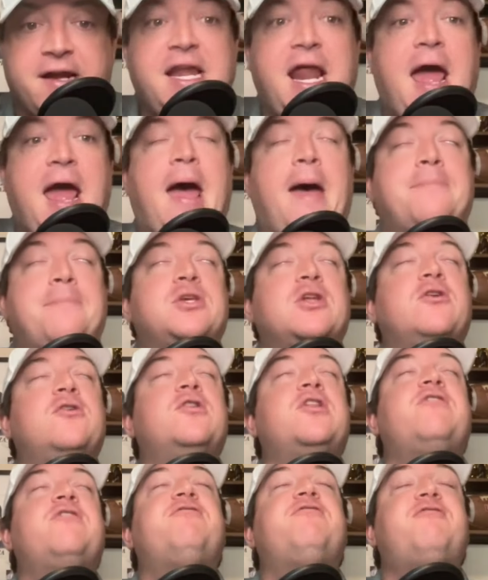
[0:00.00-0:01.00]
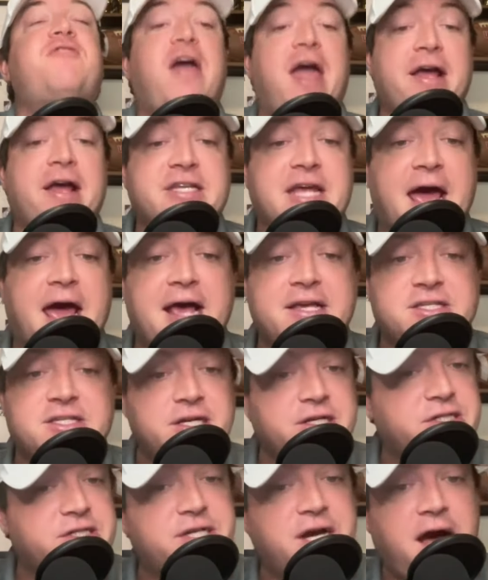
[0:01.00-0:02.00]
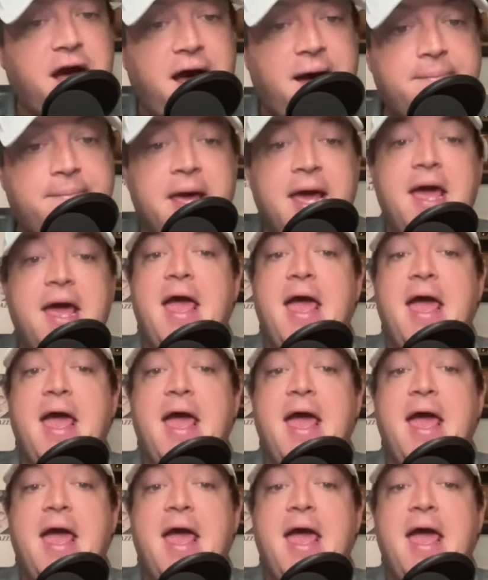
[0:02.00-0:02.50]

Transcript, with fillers: An absolutely fantastic job.